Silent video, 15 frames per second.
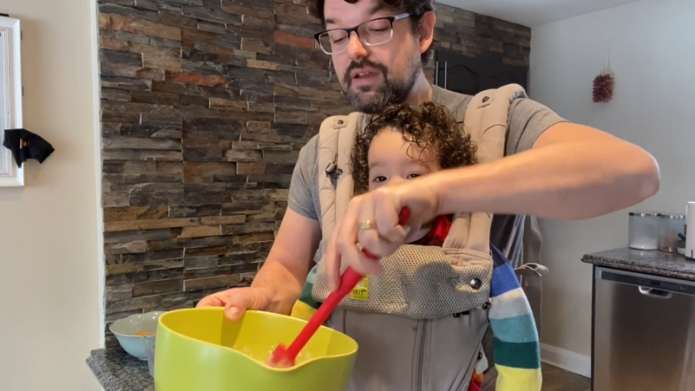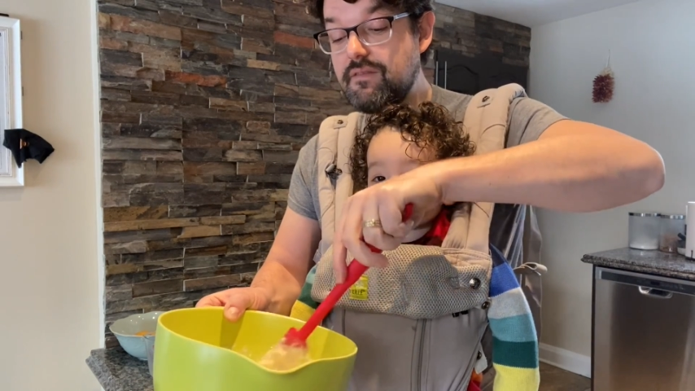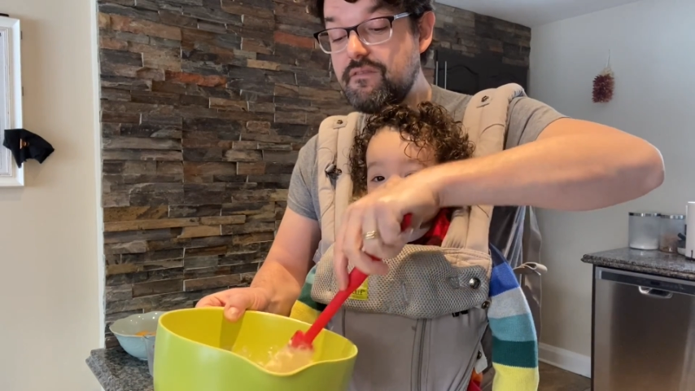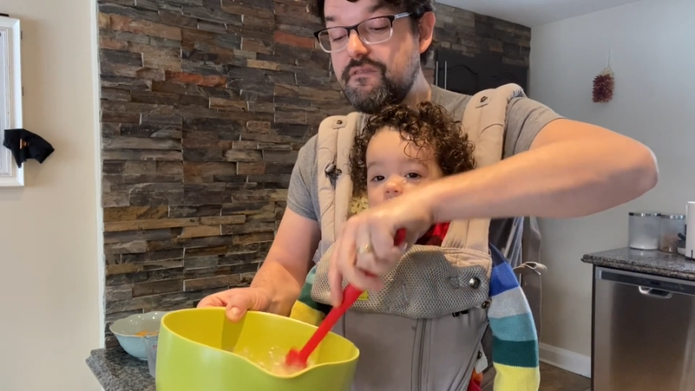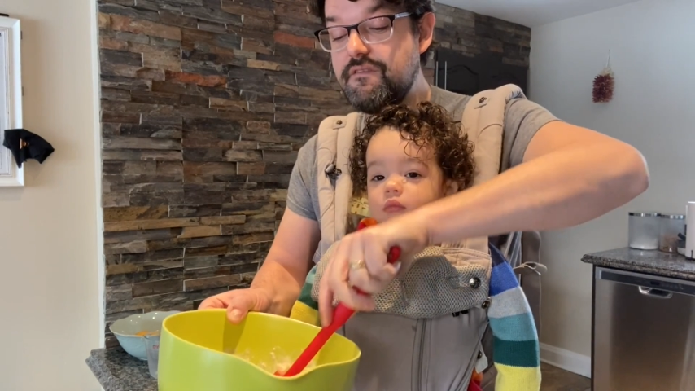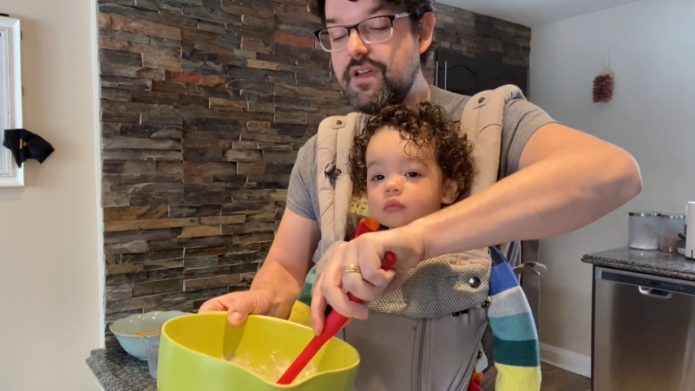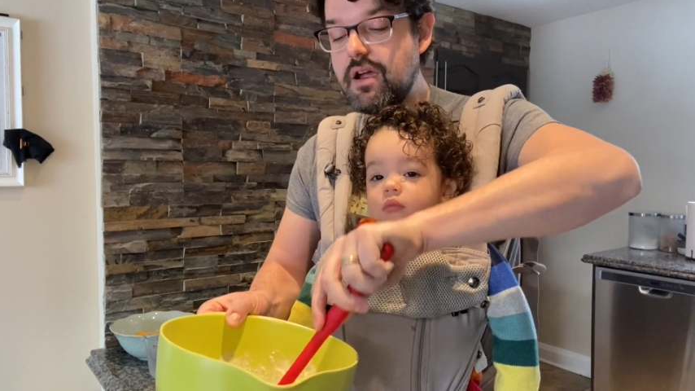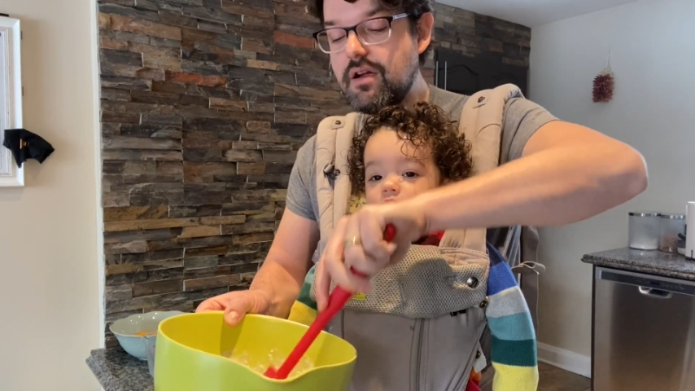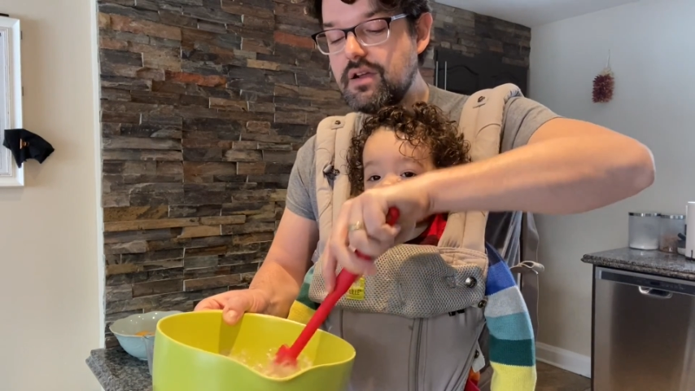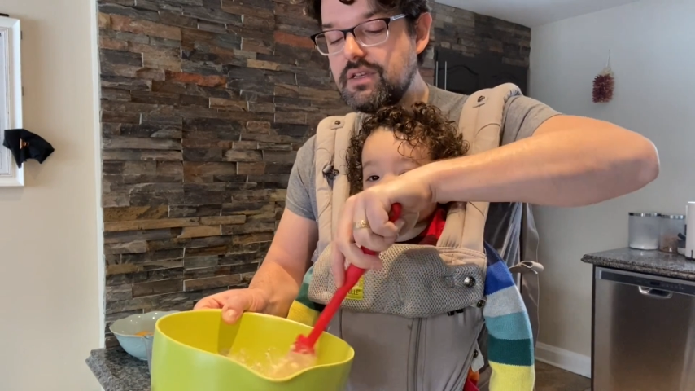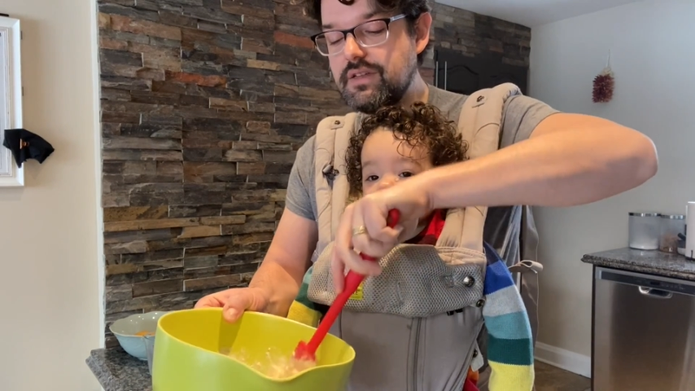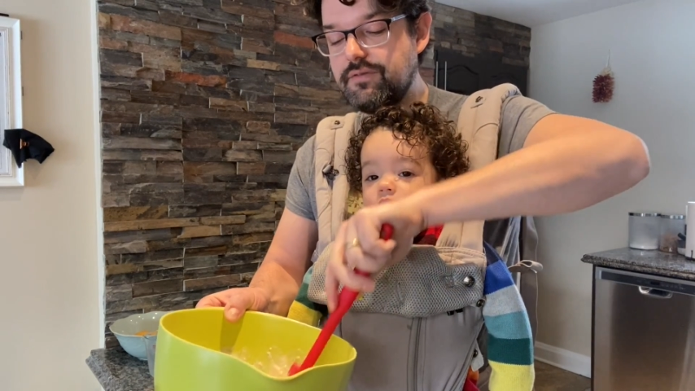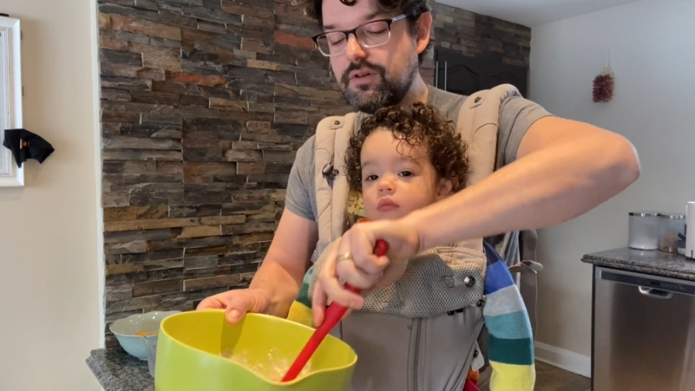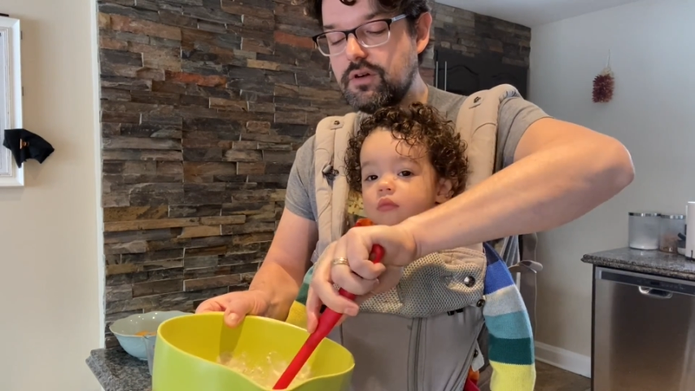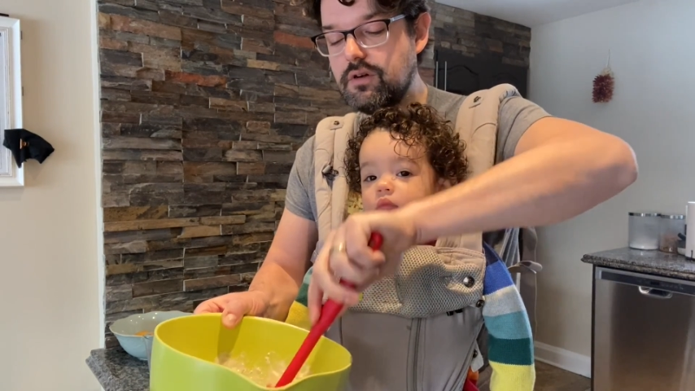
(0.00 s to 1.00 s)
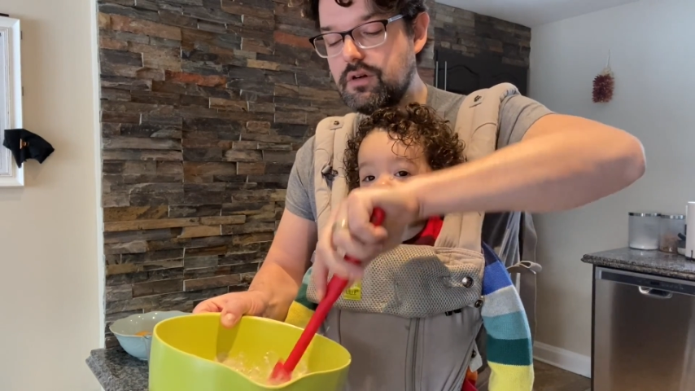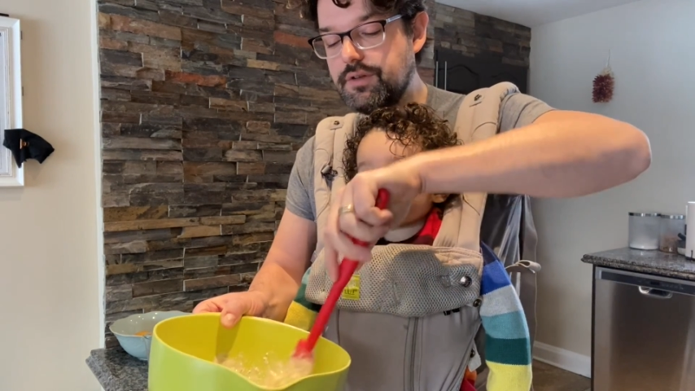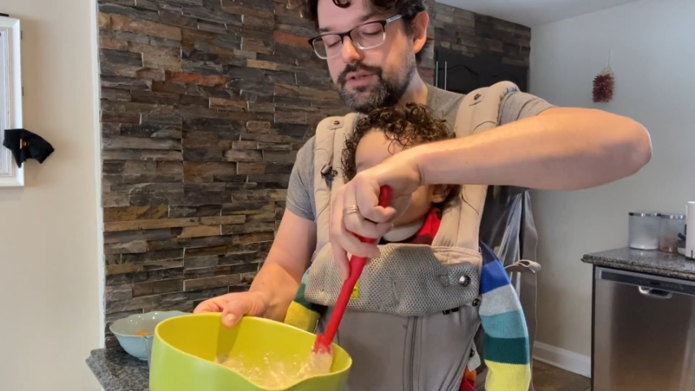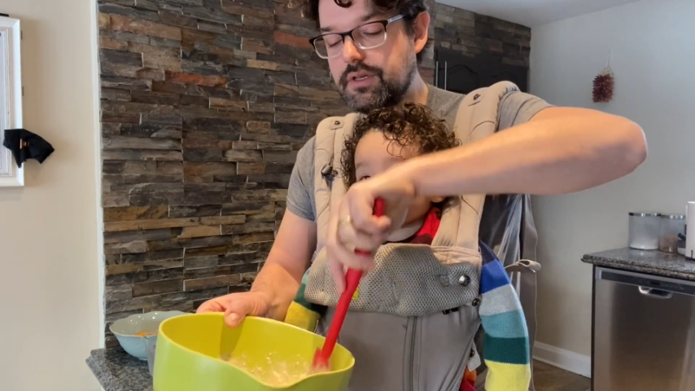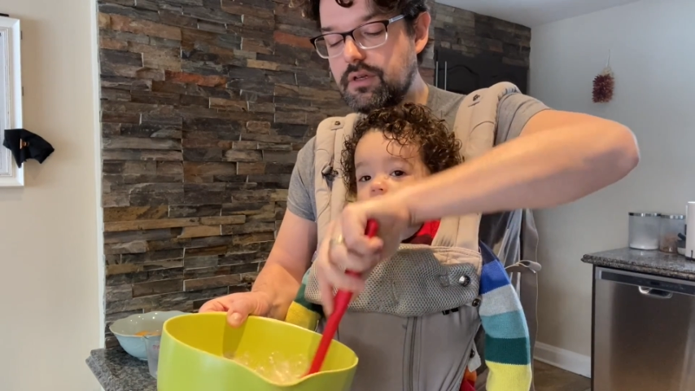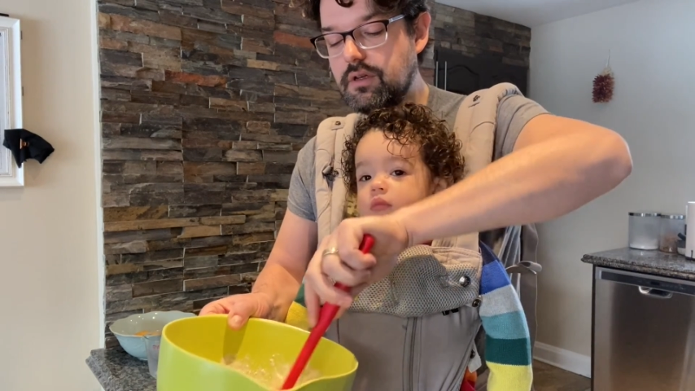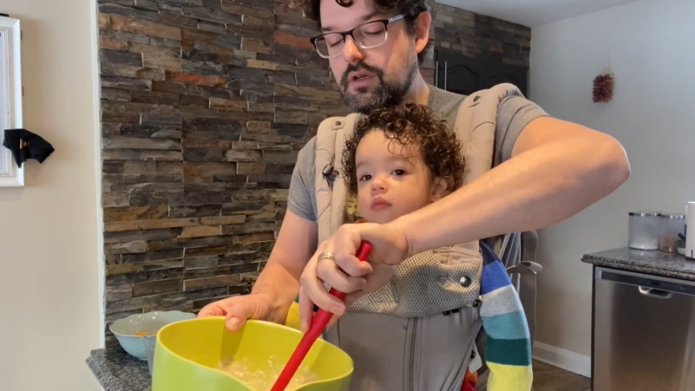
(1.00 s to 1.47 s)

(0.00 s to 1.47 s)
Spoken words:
it very difficult